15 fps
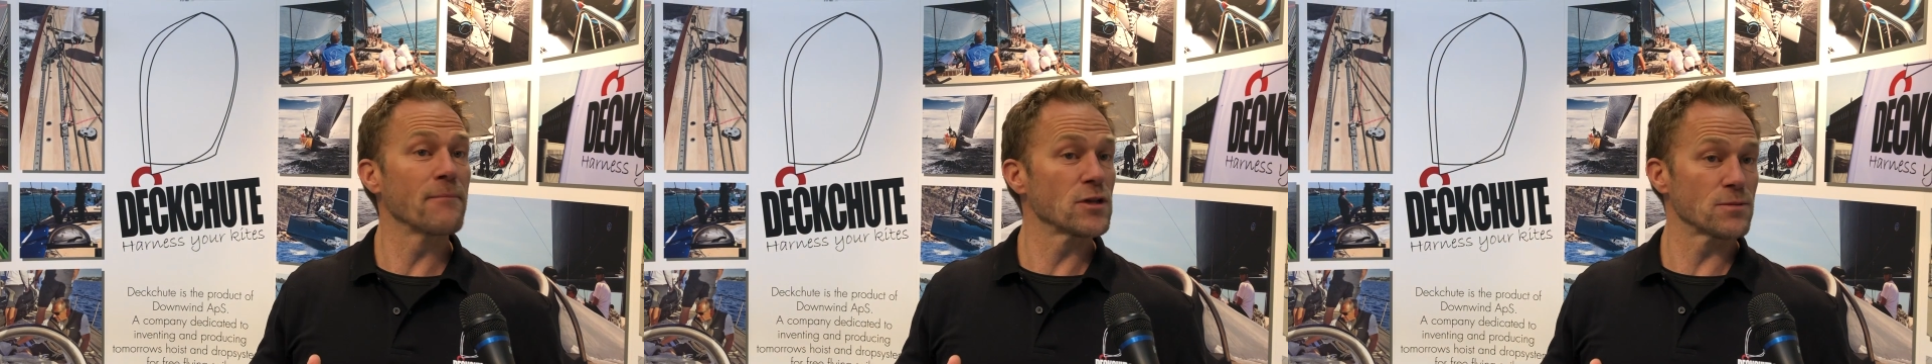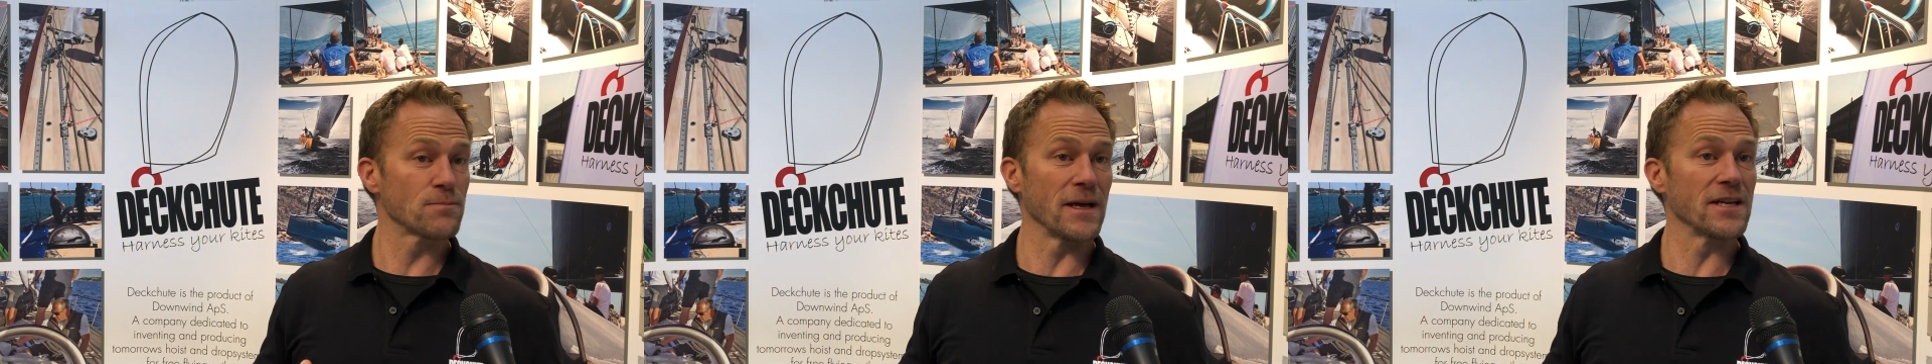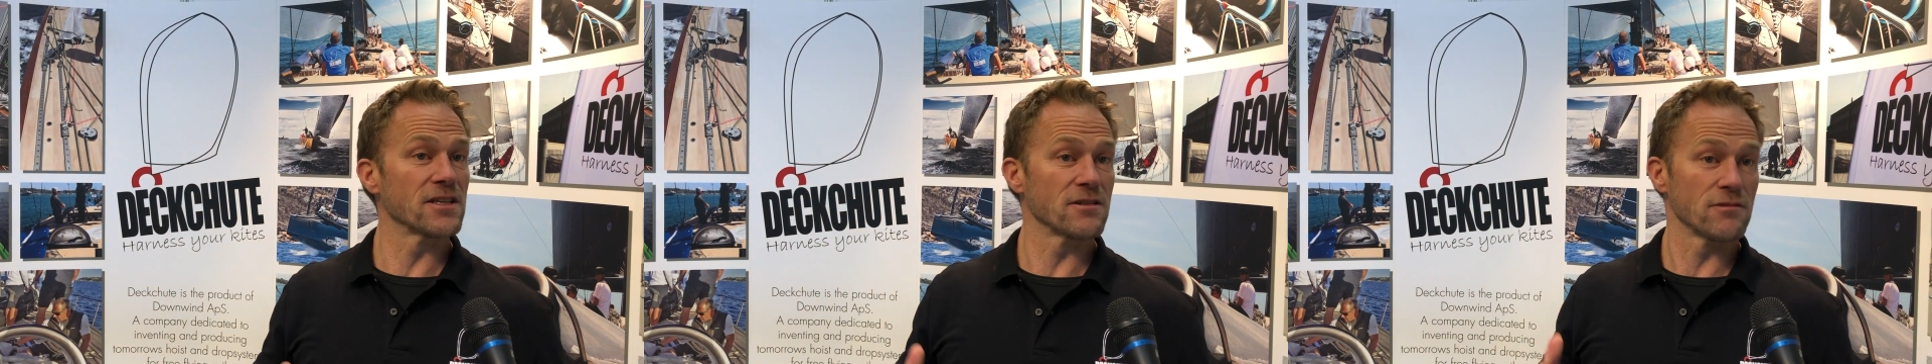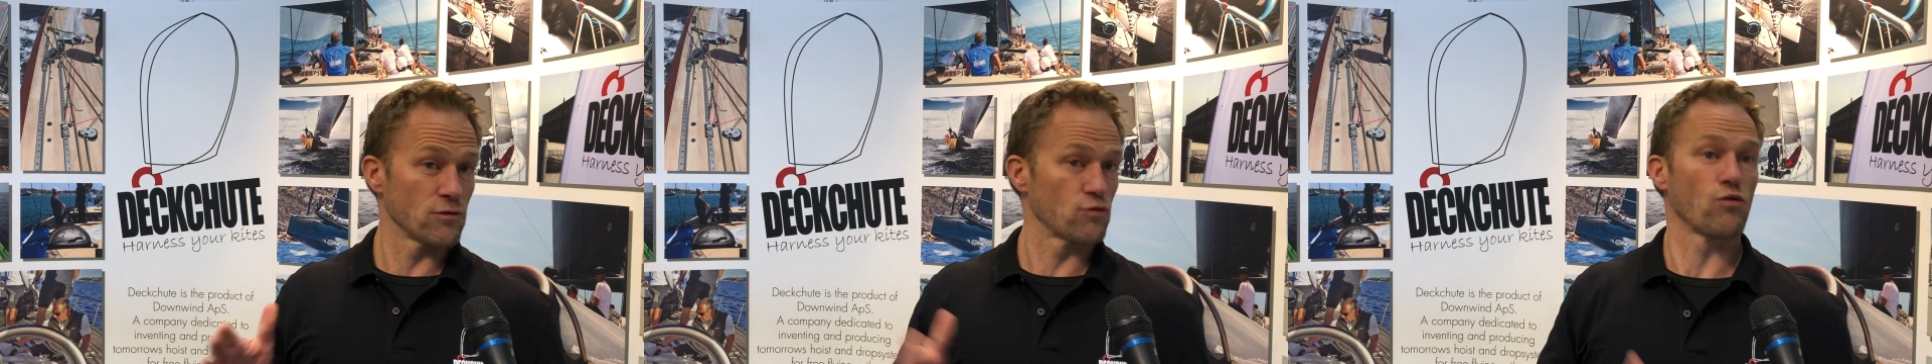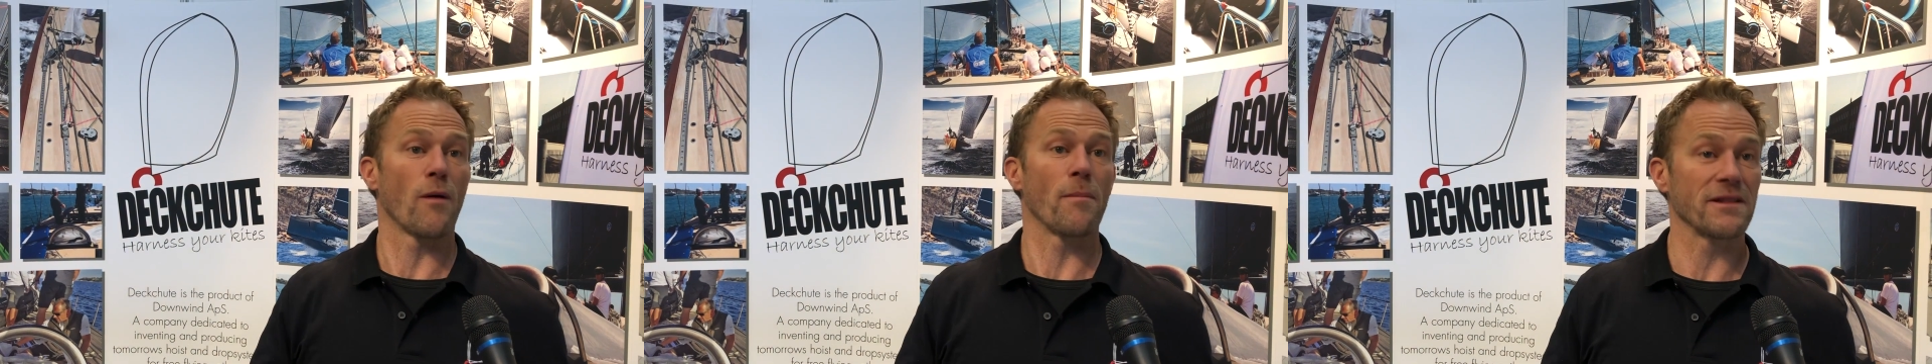you spend
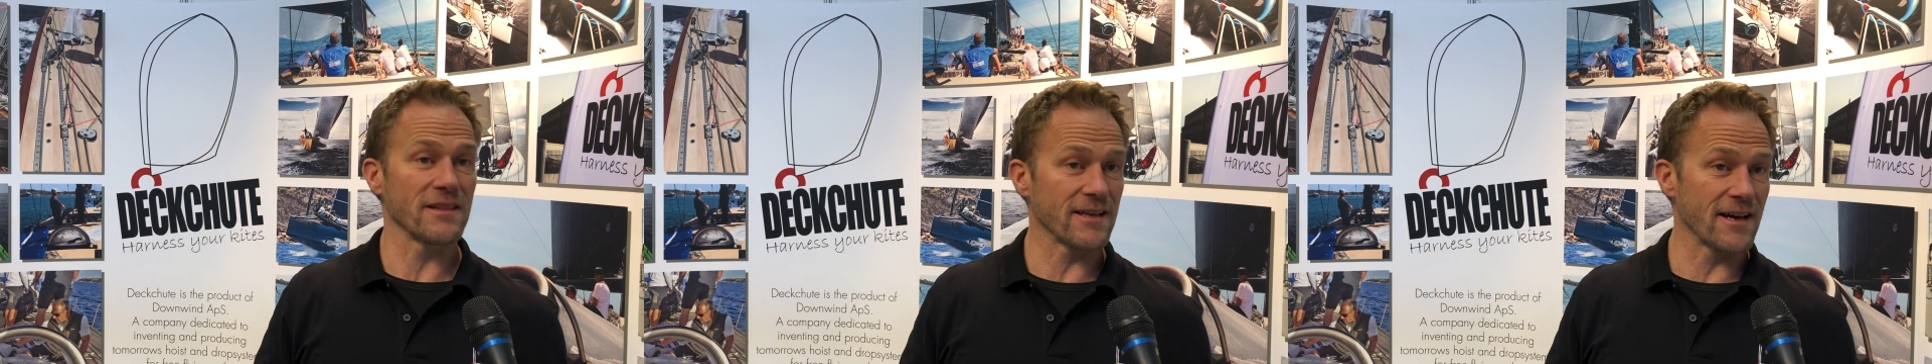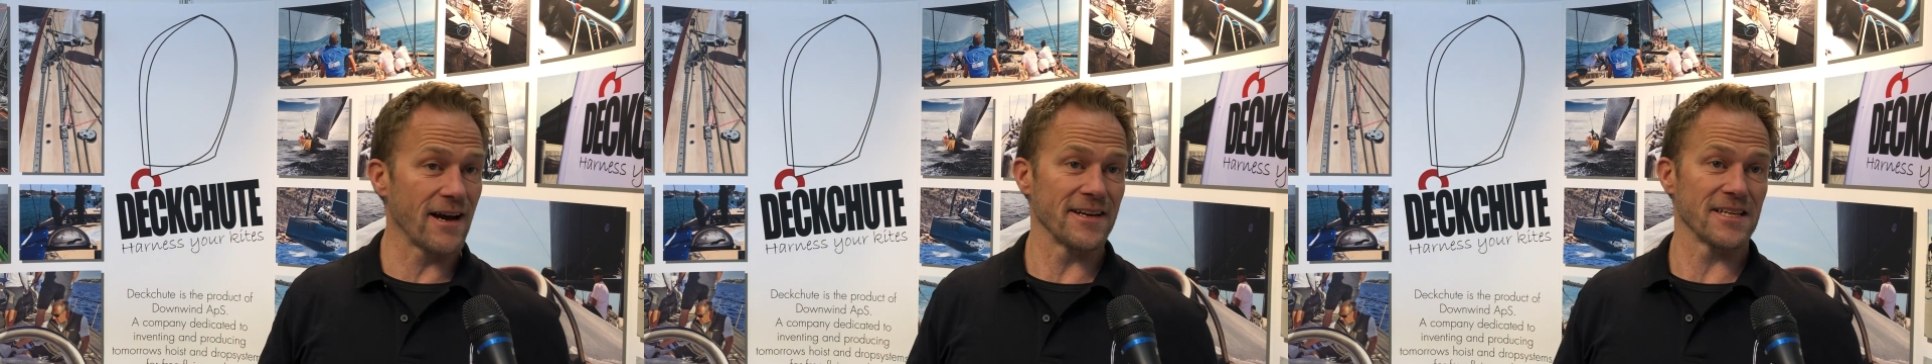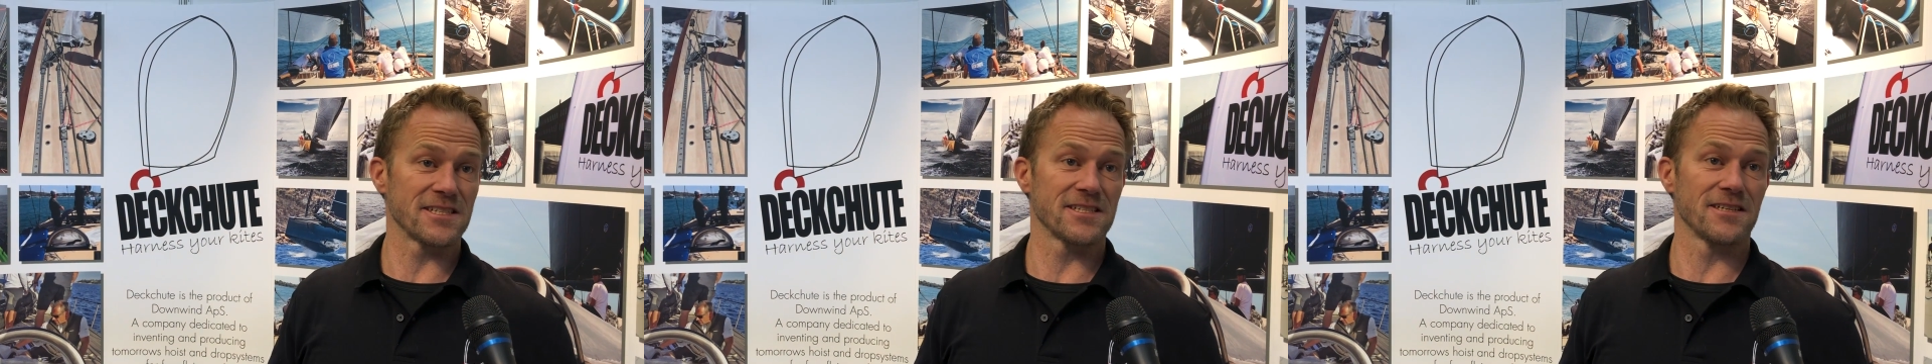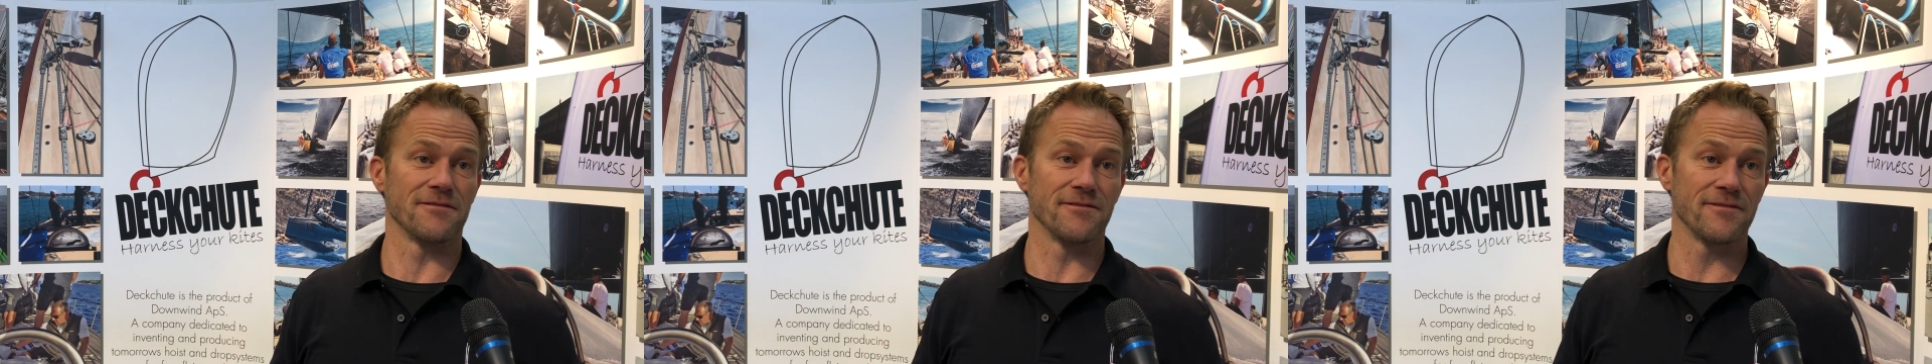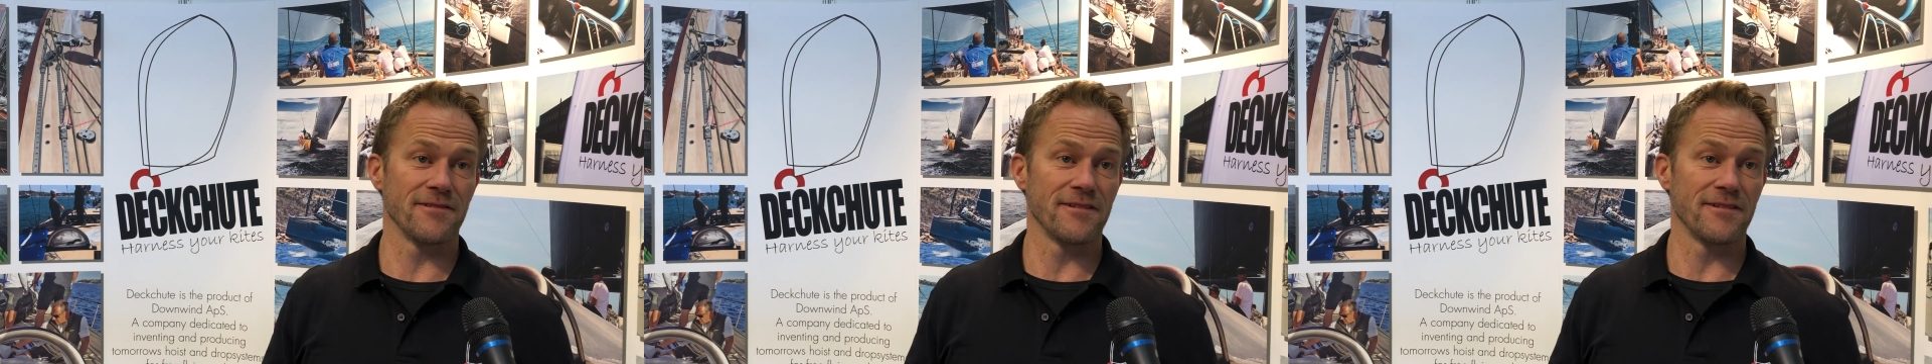dropping the kite itself.